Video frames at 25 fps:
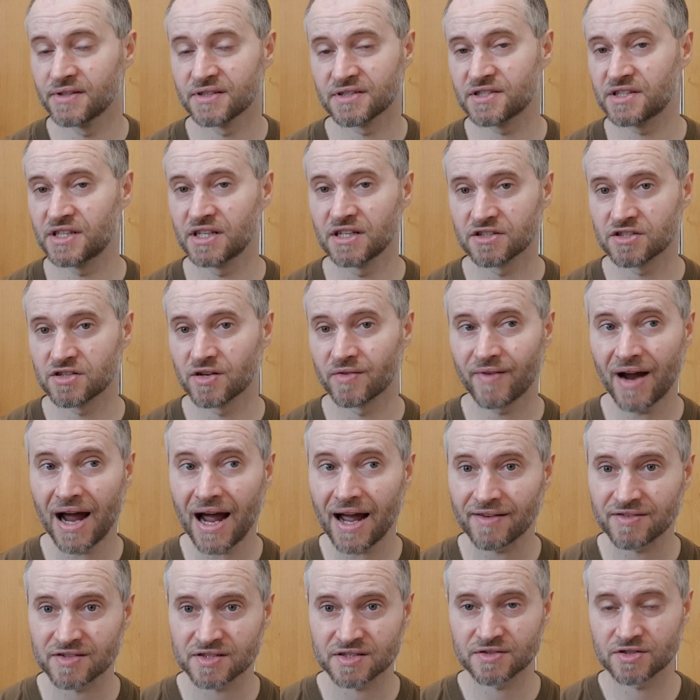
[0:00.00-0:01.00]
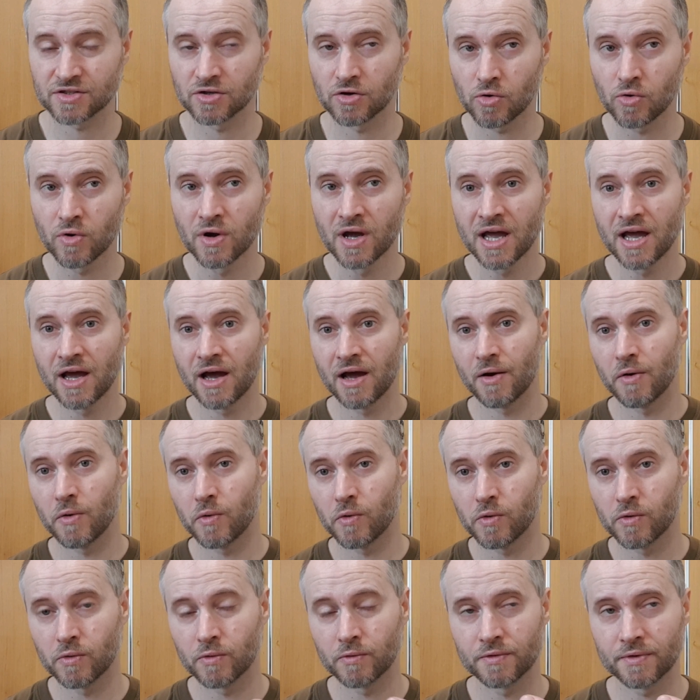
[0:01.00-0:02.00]
the steel survives. So
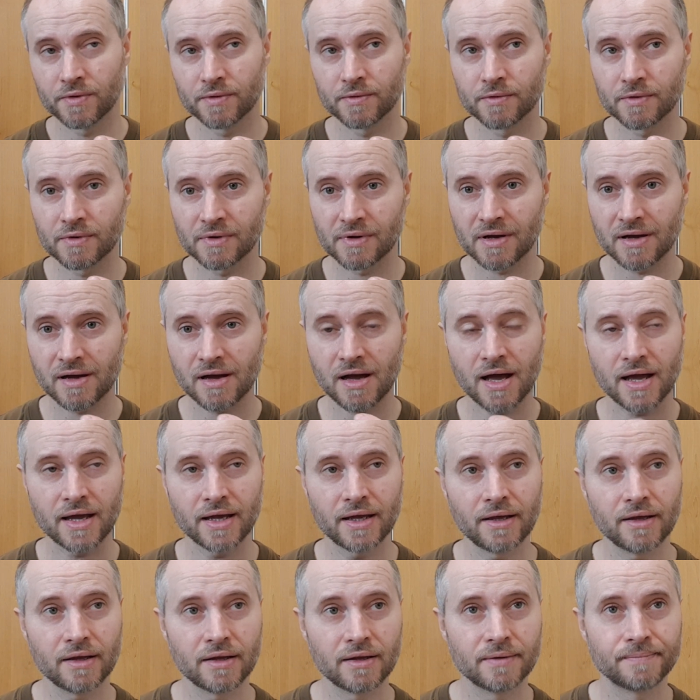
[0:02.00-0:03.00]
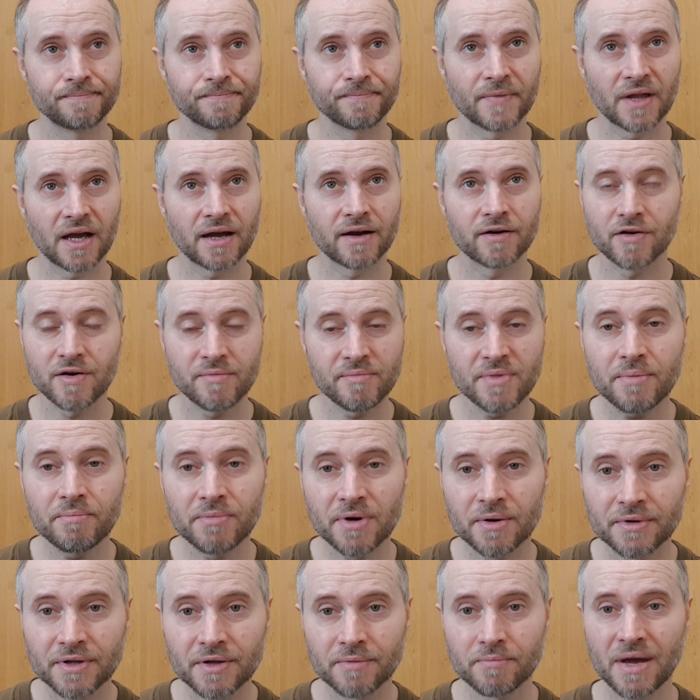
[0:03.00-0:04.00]
I
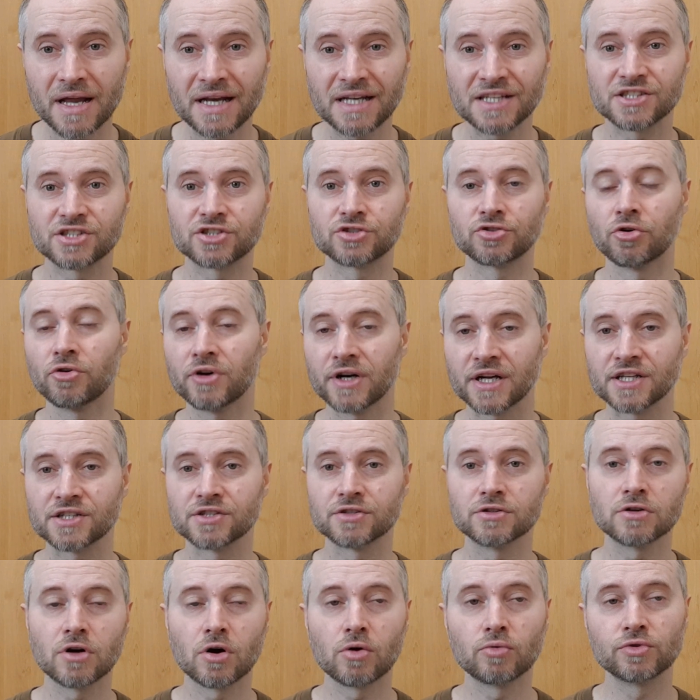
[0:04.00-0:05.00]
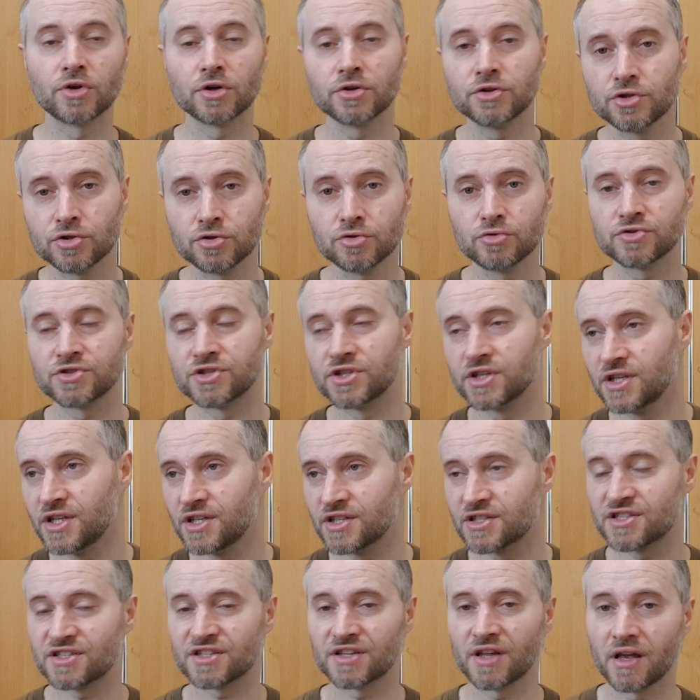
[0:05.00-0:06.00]
remember the many stories, don't use
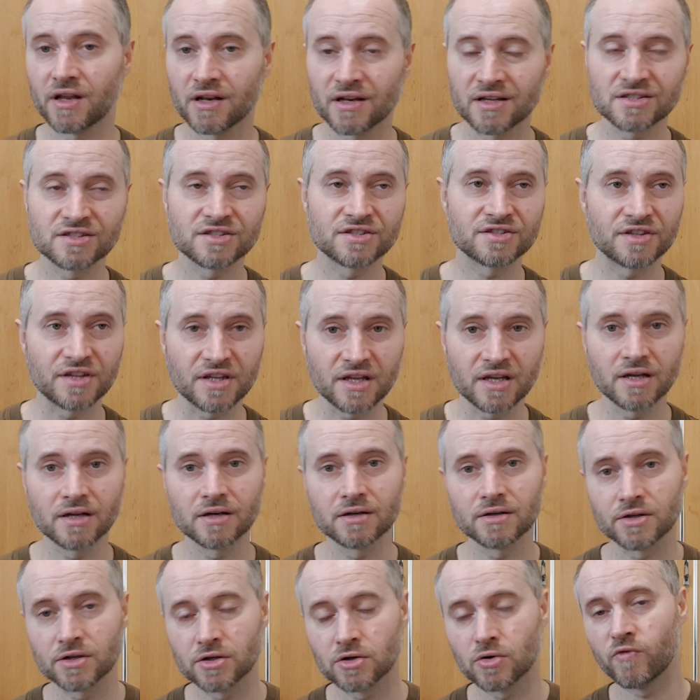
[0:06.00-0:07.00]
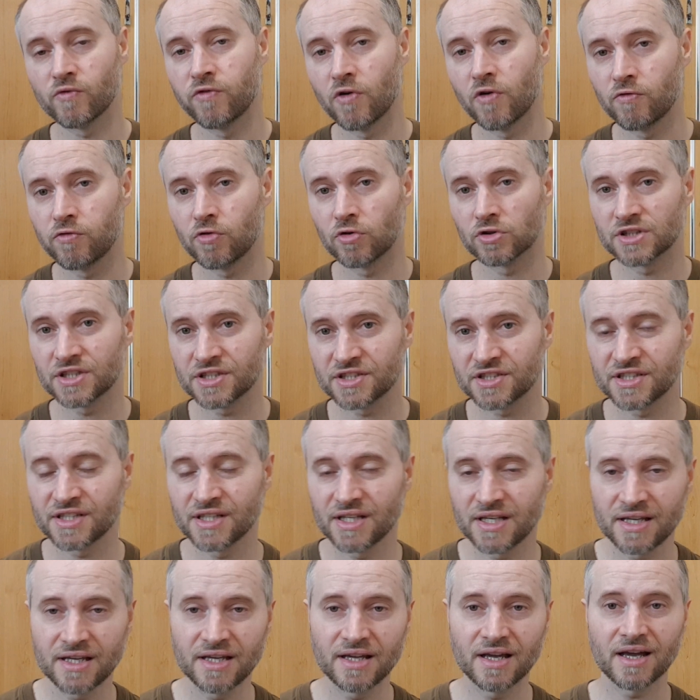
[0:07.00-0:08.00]
these stainless steel,
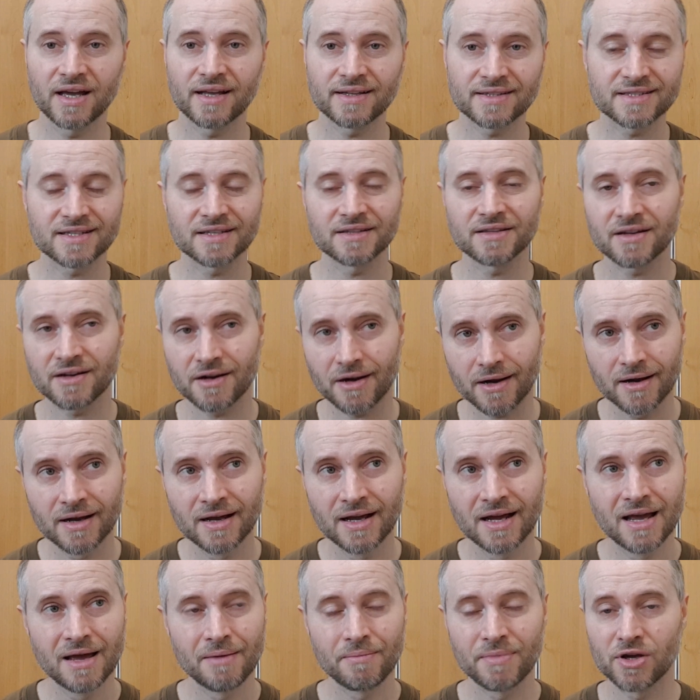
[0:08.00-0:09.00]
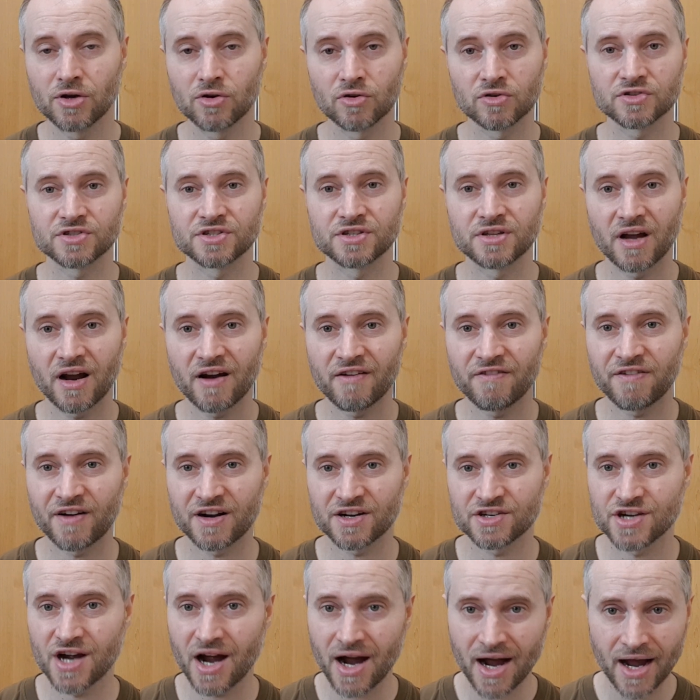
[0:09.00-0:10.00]
440C, etc., because they are
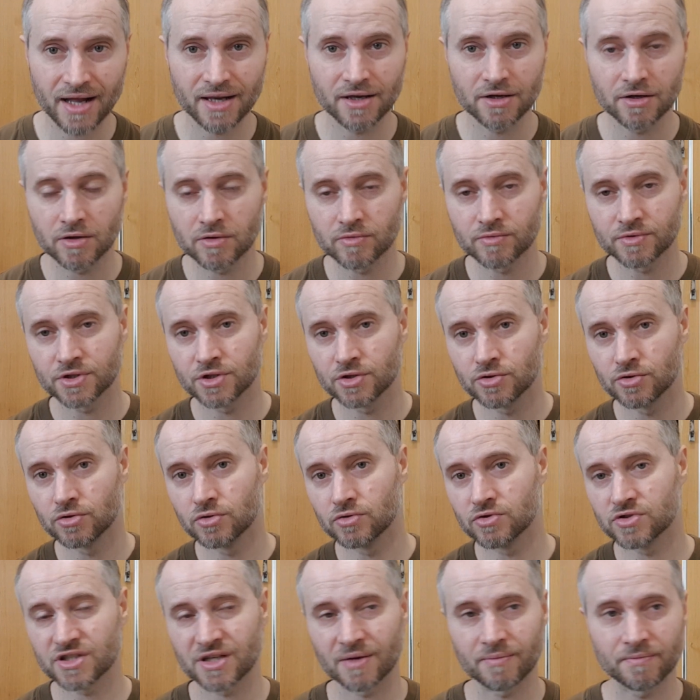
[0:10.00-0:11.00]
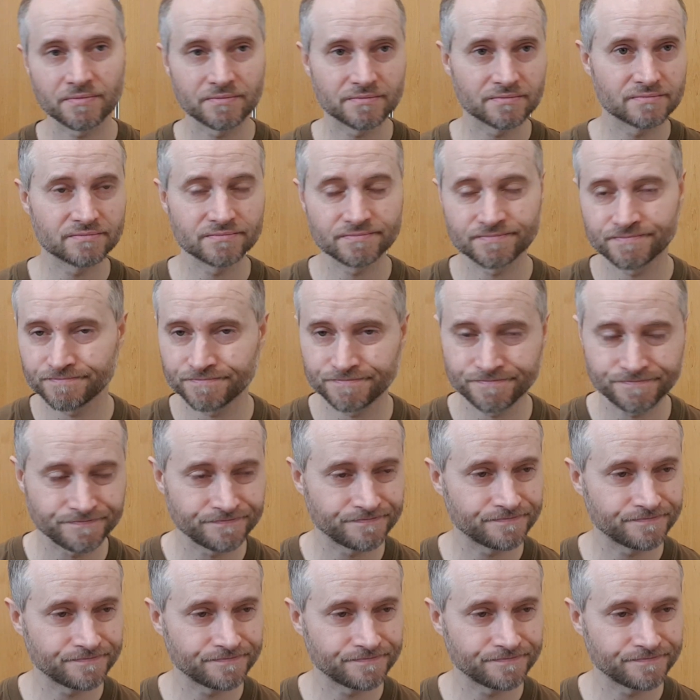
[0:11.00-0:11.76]
fragile. You do some